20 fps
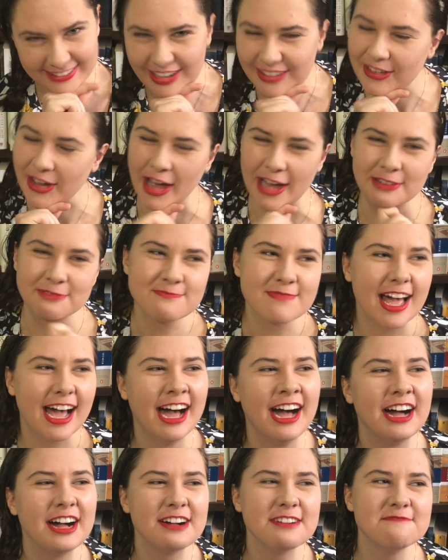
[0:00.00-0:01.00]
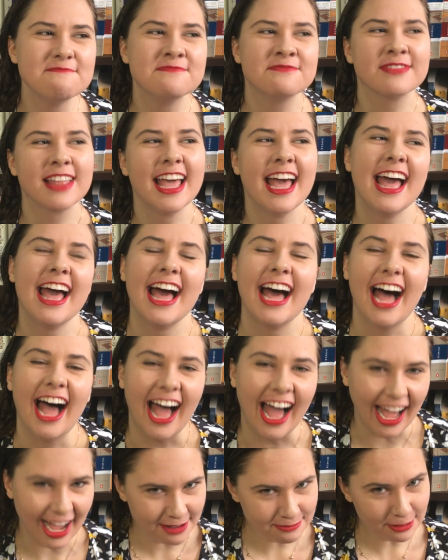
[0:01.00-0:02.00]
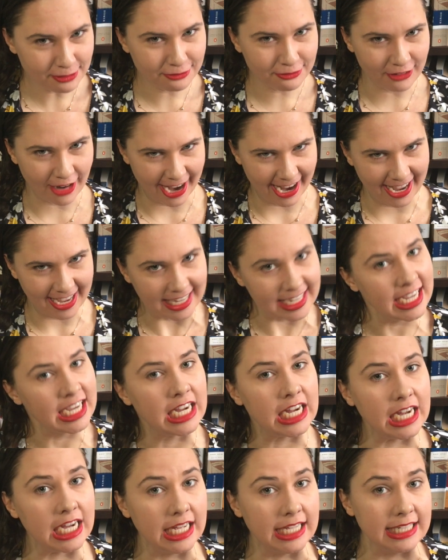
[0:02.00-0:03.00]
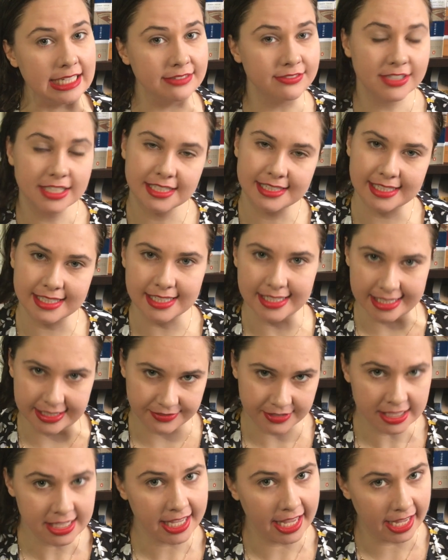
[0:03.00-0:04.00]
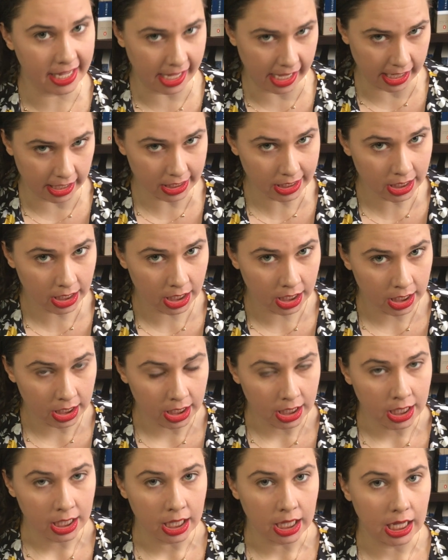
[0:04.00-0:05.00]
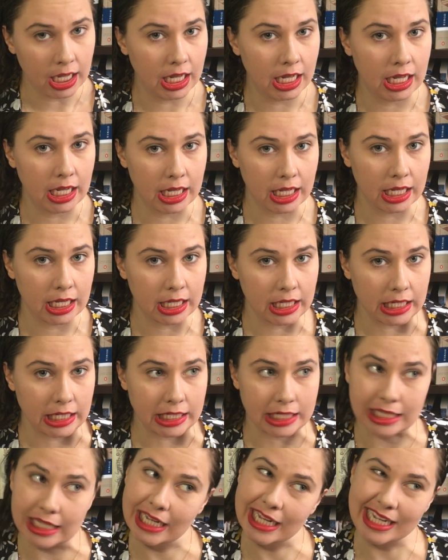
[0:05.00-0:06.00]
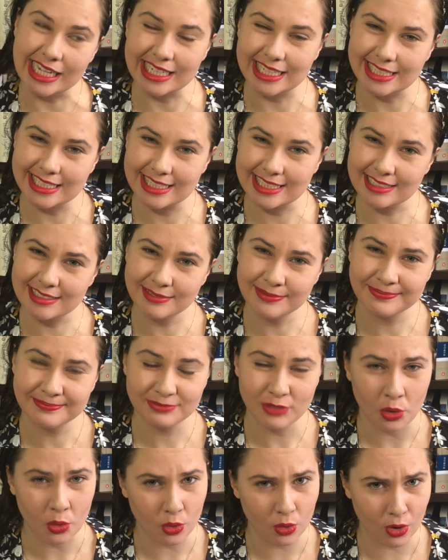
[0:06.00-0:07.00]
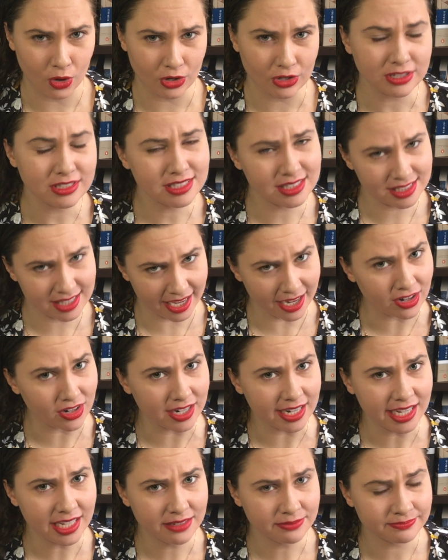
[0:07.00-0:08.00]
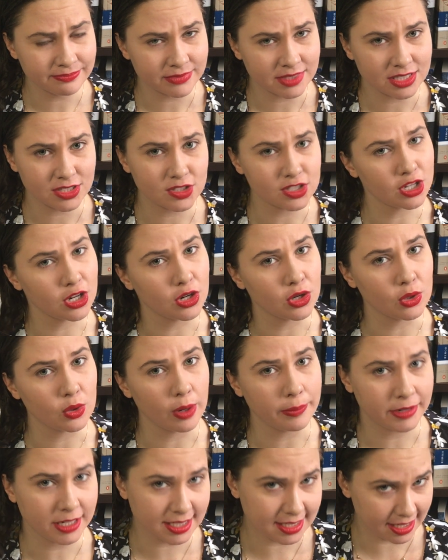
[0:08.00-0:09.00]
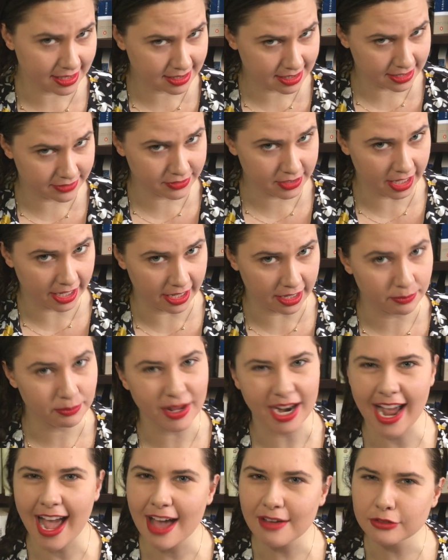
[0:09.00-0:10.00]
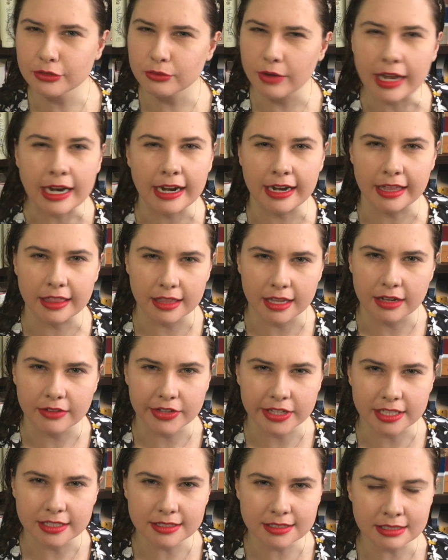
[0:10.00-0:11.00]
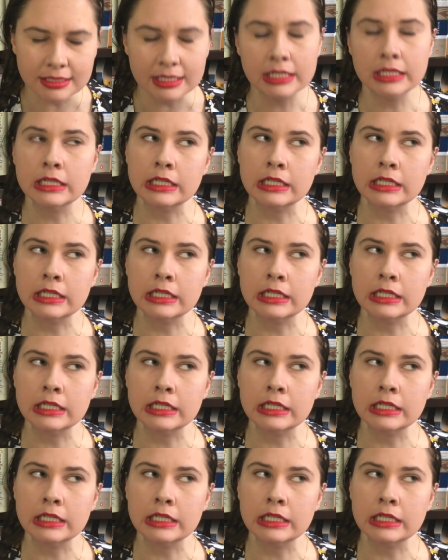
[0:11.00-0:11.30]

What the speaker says: Okay. I'm afraid of Stephen King, 'cause horror is scary. So I'm gonna say Stephen King, but I haven't read anything of his.